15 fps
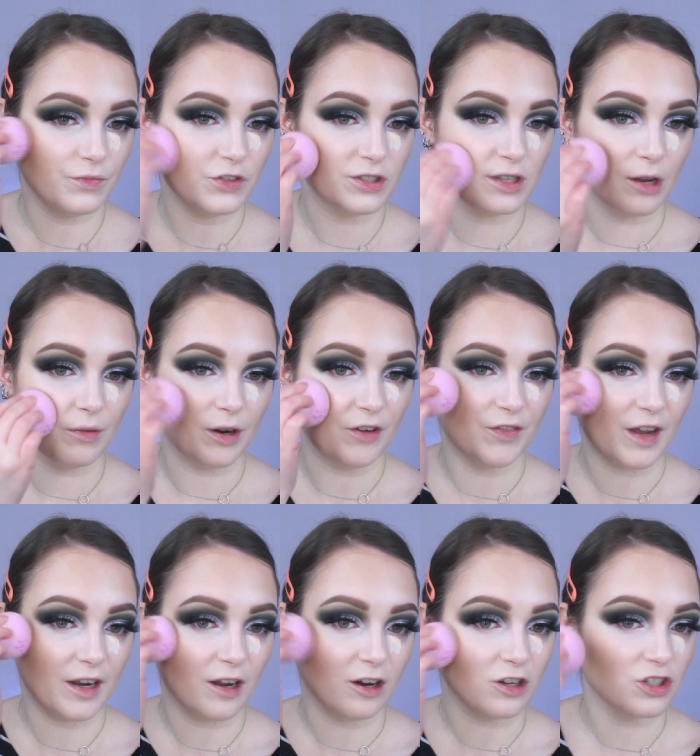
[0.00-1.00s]
just get rid of
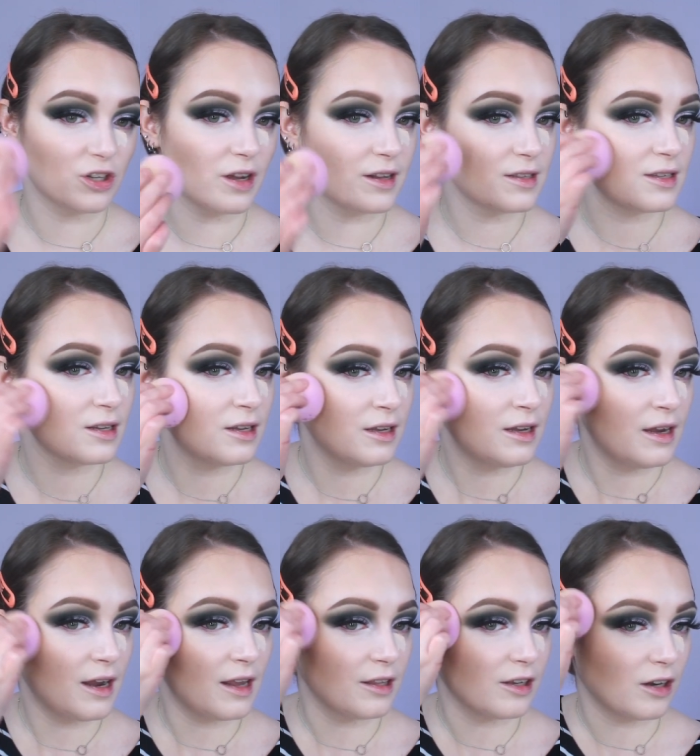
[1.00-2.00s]
any harsh lines,
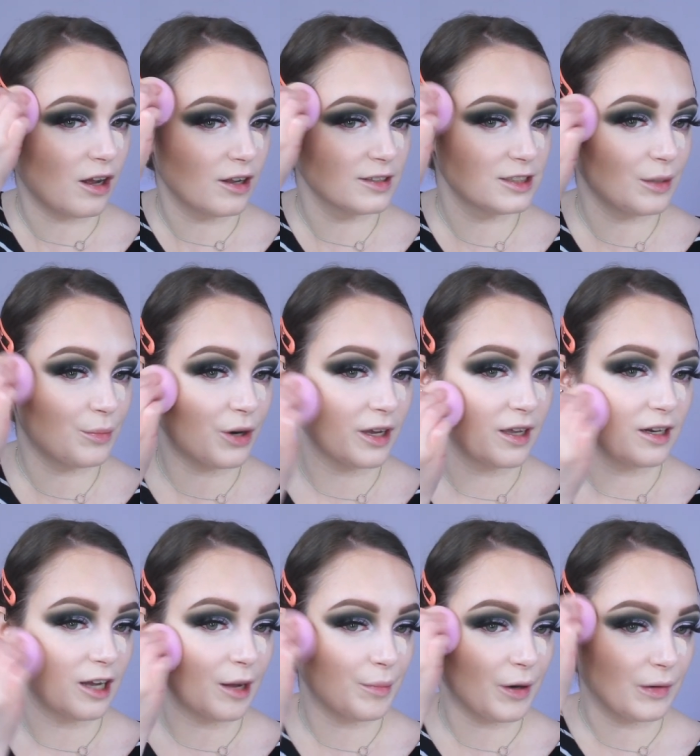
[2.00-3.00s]
and then also bring it
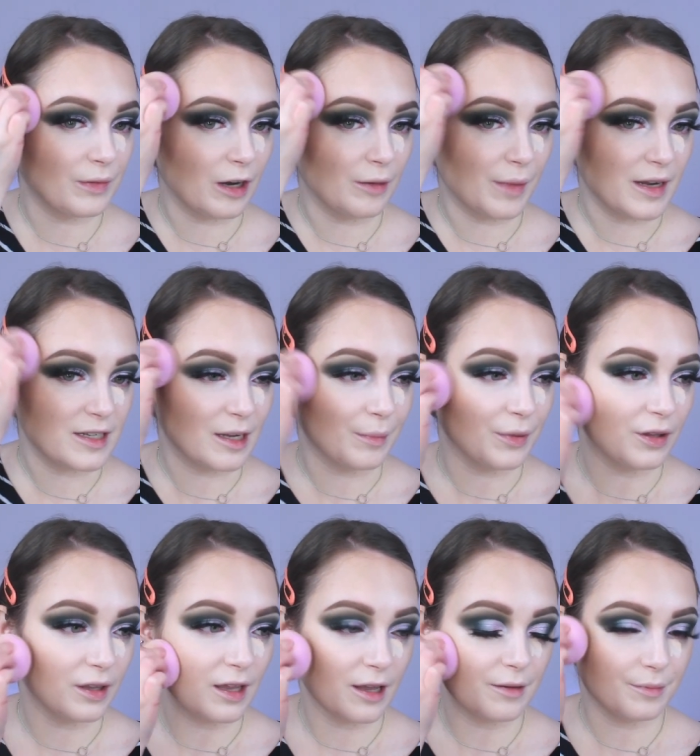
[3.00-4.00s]
up around my temple
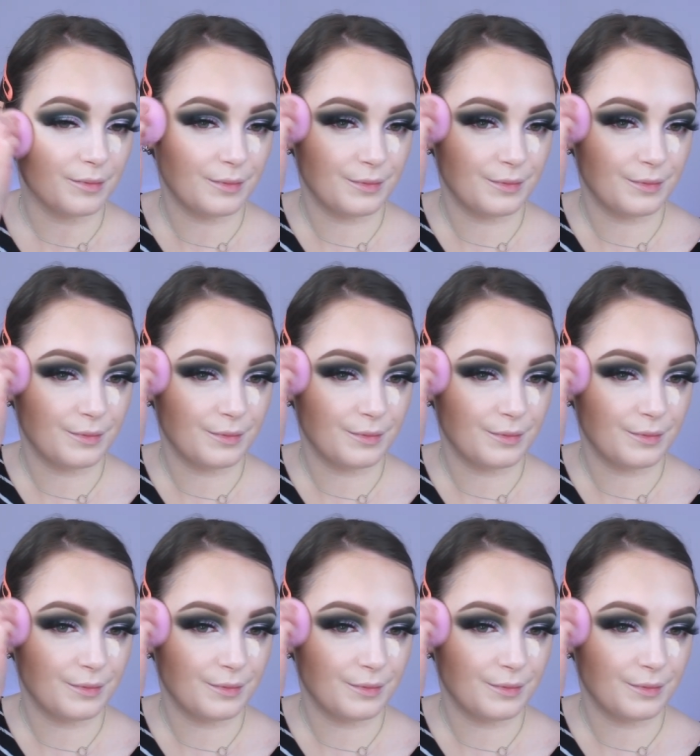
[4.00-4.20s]
again.